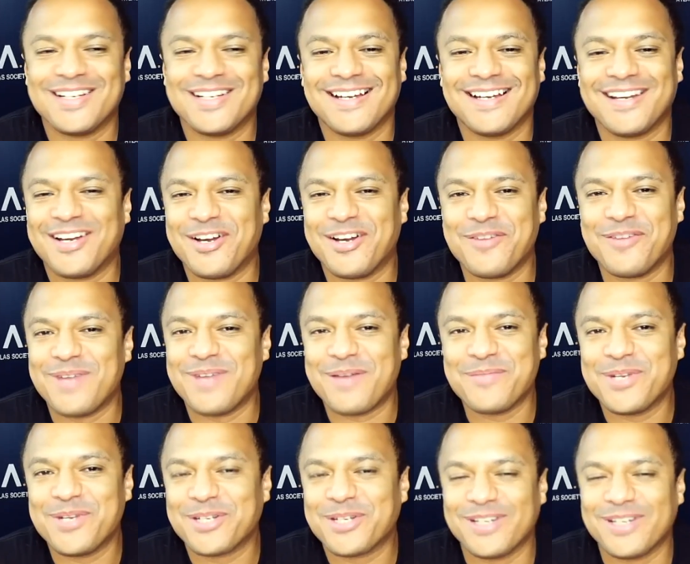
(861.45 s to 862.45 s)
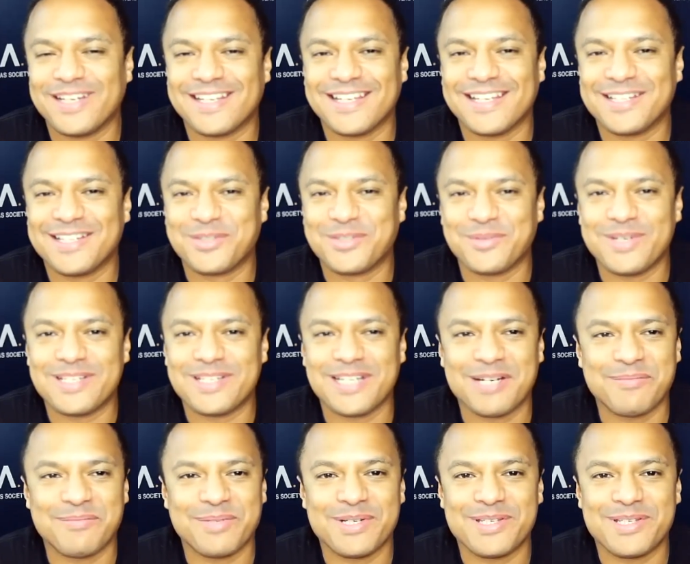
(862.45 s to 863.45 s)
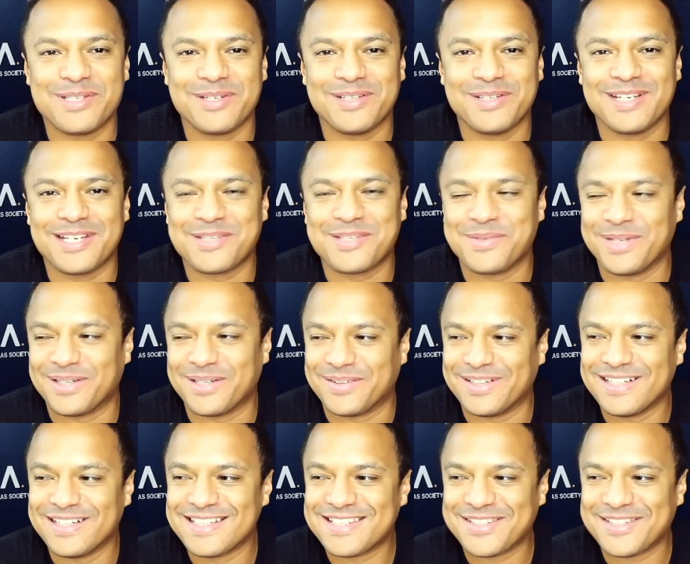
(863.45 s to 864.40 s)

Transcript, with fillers: uh, I'm not going to get to Richard Branson next week, right?